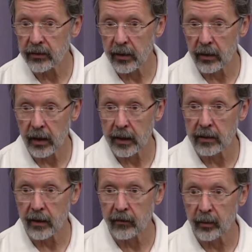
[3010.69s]
The underlying
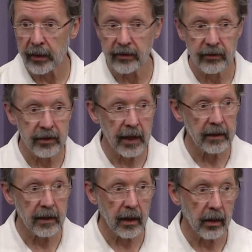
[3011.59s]
software base is
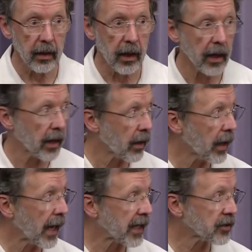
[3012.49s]
changing, and our, and our
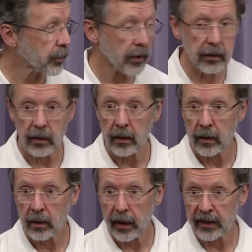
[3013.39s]
expert,
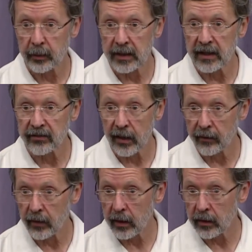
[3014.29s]
expertise
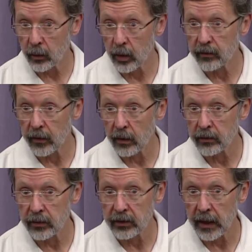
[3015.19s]
level and the
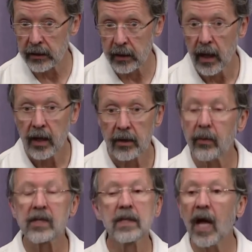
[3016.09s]
workflows are changing.
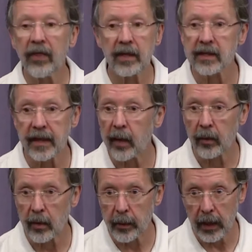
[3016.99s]
There is nothing
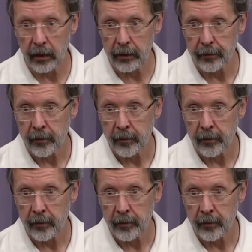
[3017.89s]
stable about it.